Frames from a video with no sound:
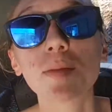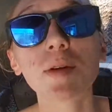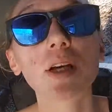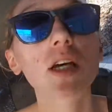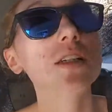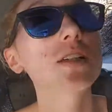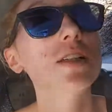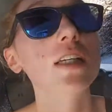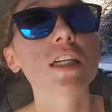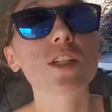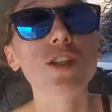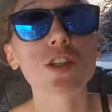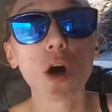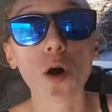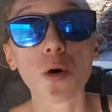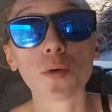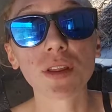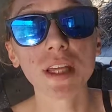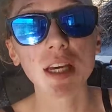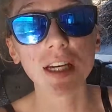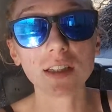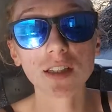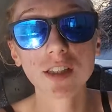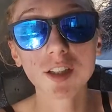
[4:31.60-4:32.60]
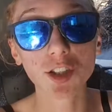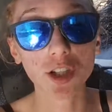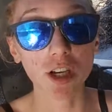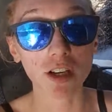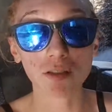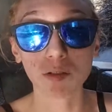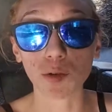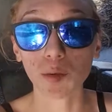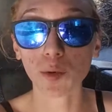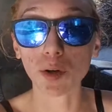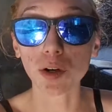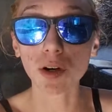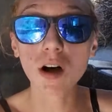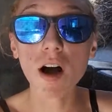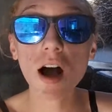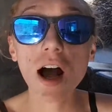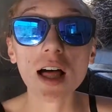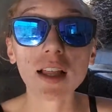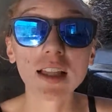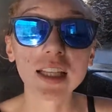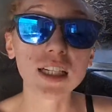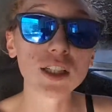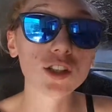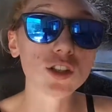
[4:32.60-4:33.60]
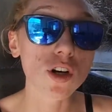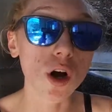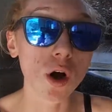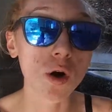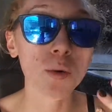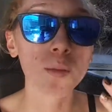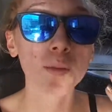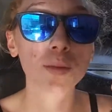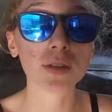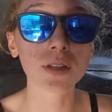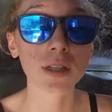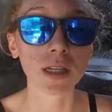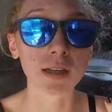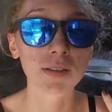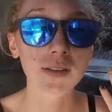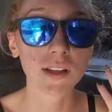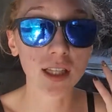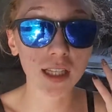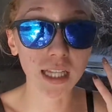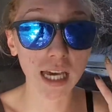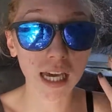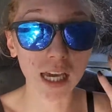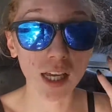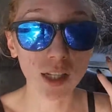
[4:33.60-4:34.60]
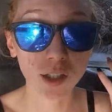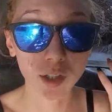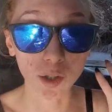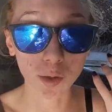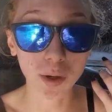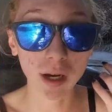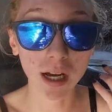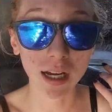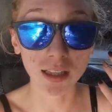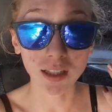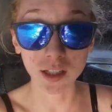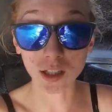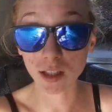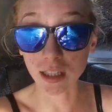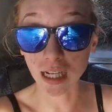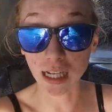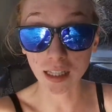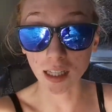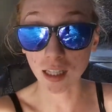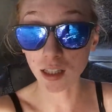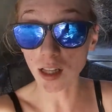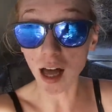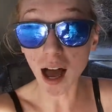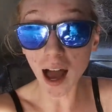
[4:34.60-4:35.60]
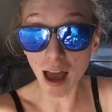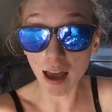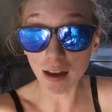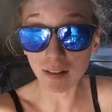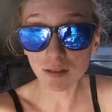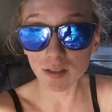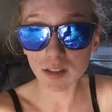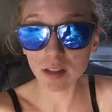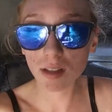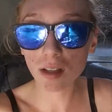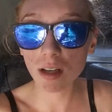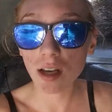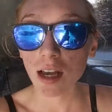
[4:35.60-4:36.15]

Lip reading: because they don't think it's achievable. They don't believe that they can do it in their daily lives.